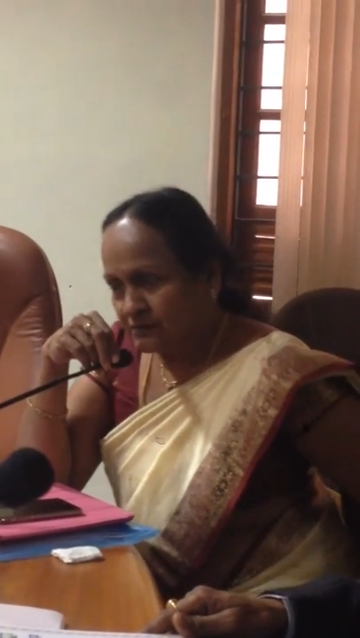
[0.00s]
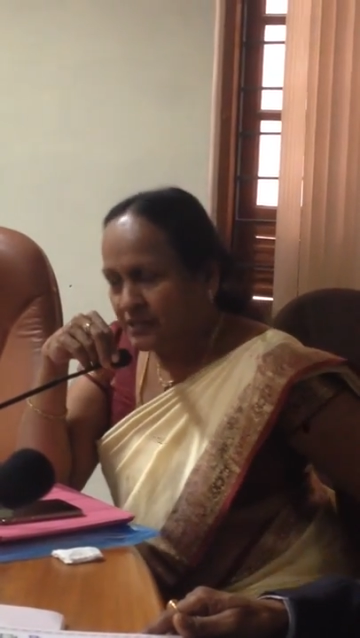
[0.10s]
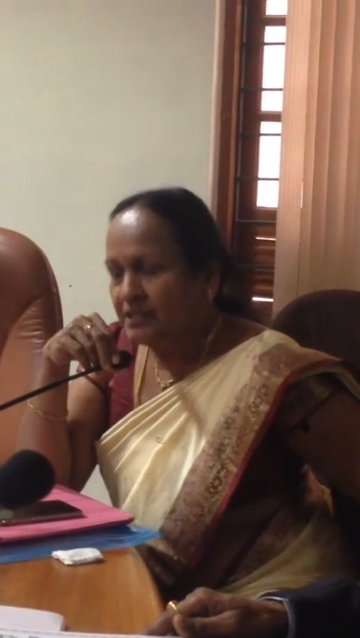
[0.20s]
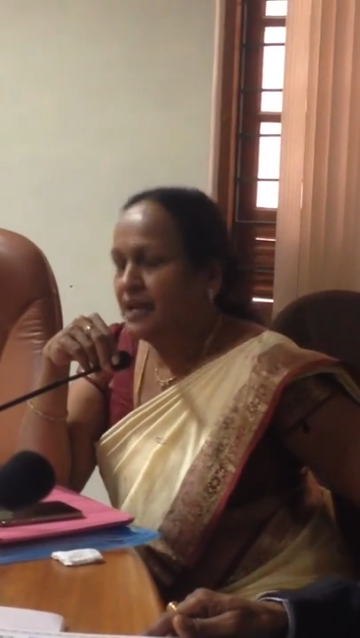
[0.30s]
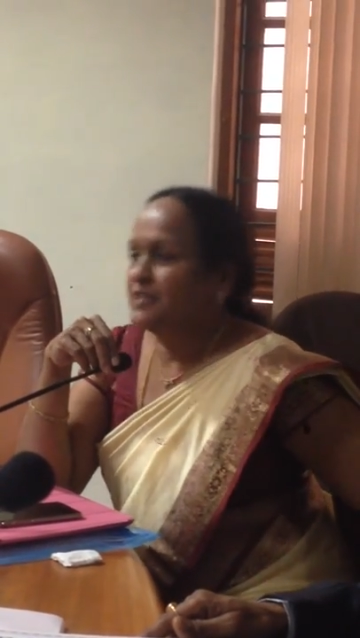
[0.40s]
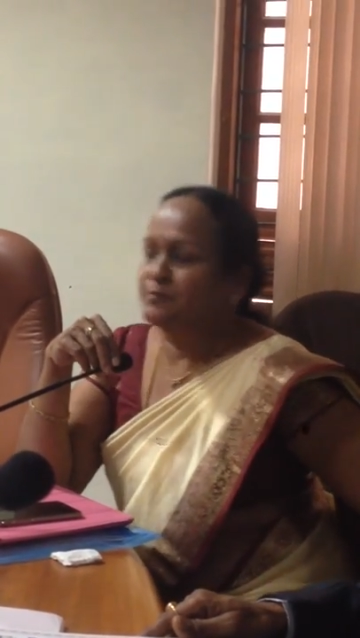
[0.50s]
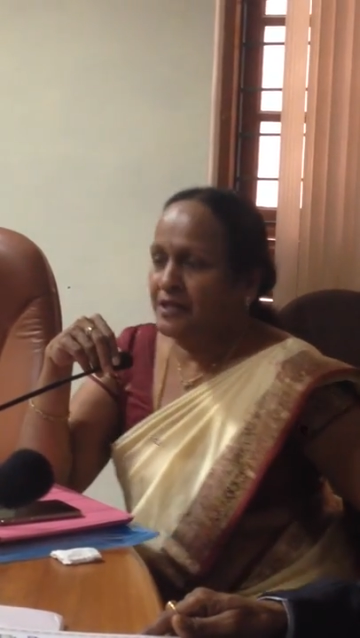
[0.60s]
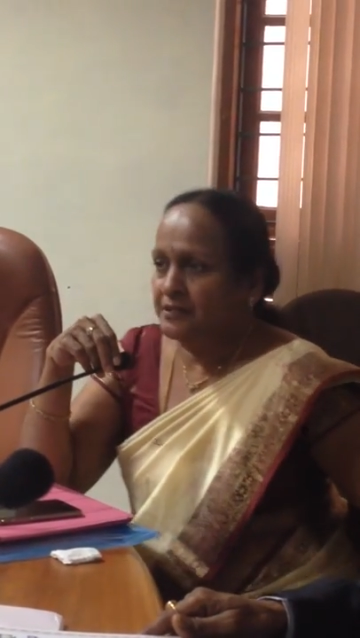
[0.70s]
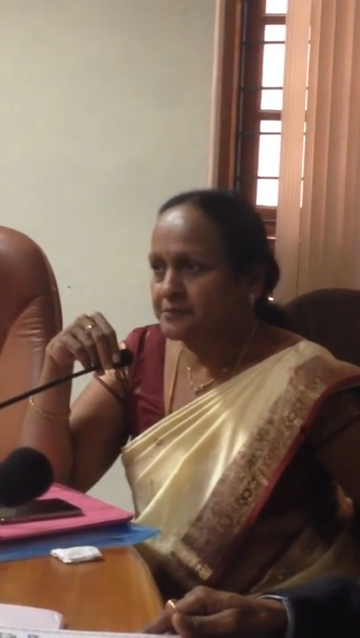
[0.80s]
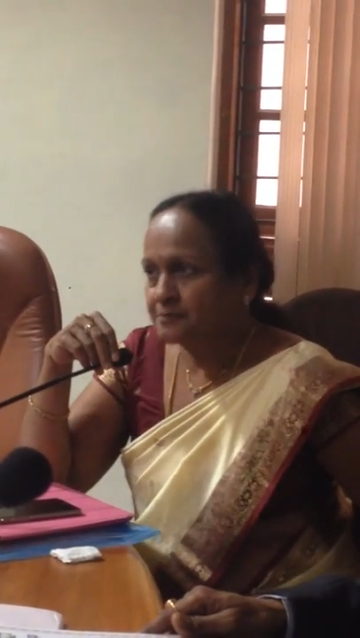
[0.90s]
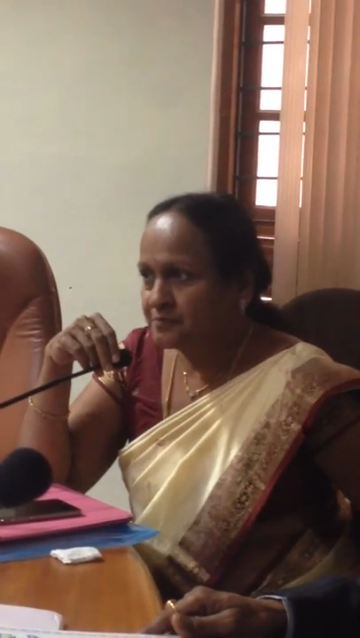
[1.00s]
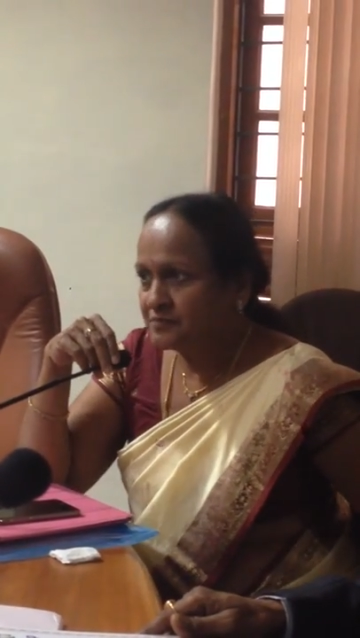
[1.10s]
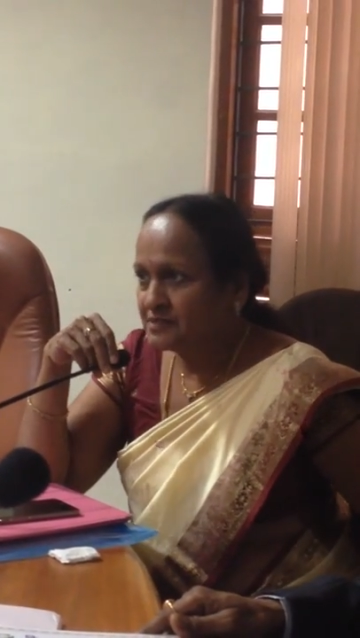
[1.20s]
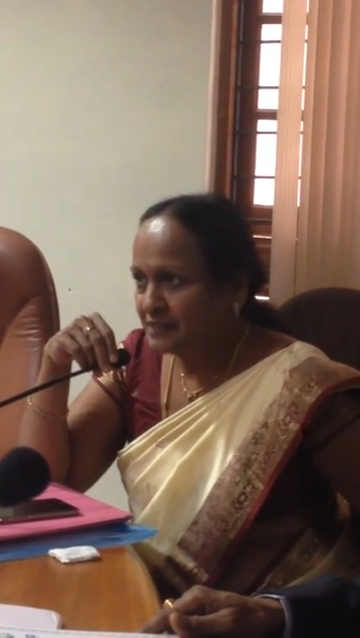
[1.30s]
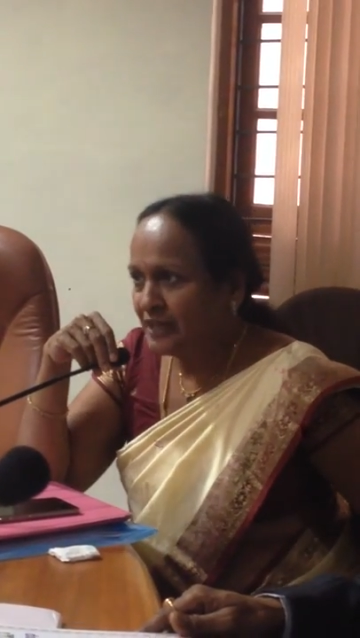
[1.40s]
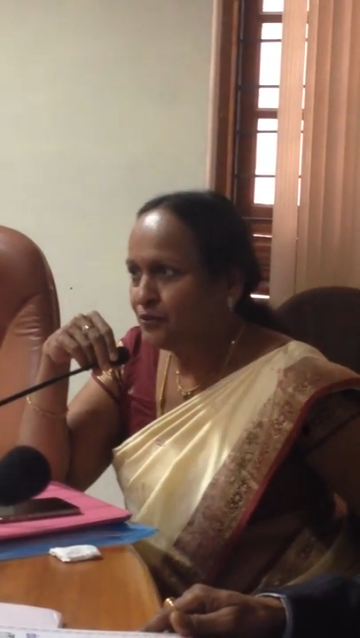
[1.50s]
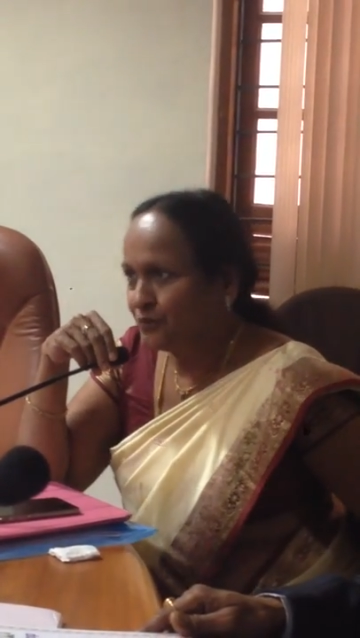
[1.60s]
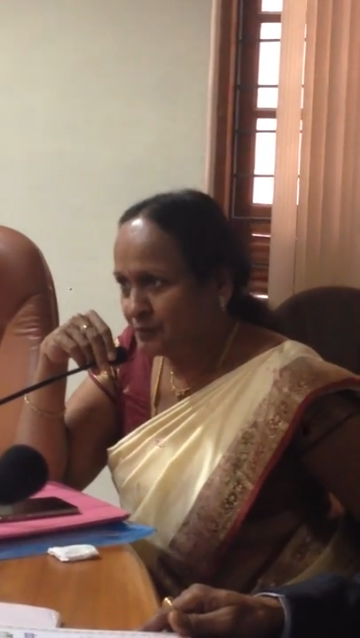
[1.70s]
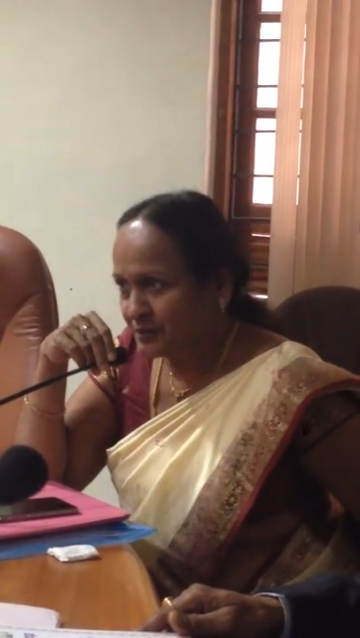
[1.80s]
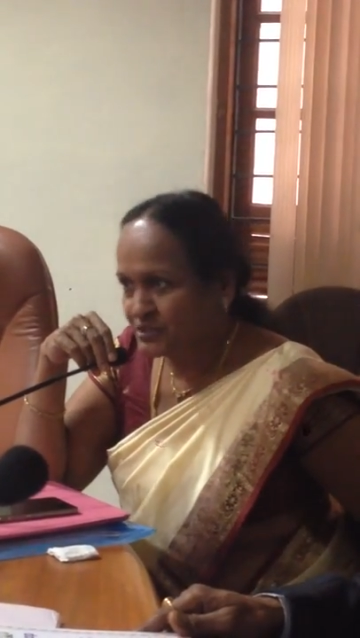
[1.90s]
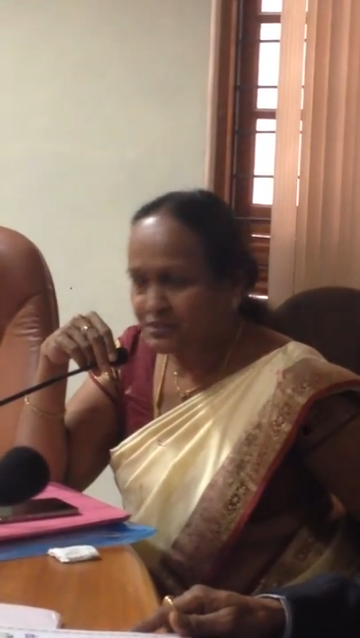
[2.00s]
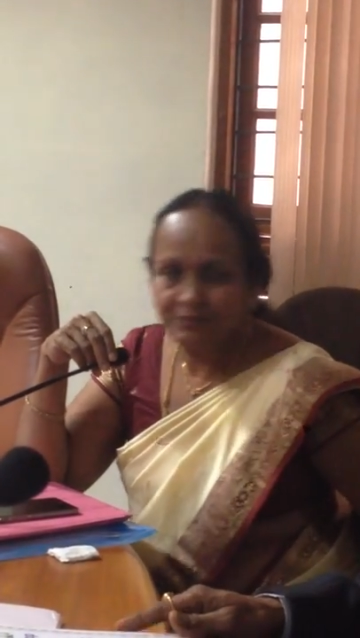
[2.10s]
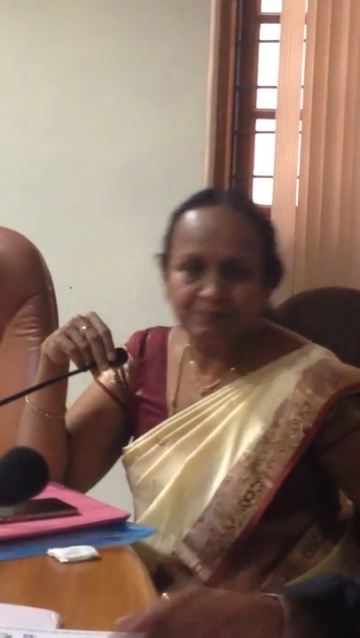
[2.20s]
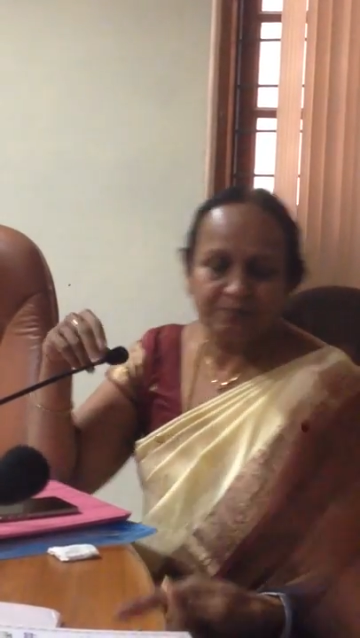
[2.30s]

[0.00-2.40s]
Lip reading: very nice manner. Thank you very much.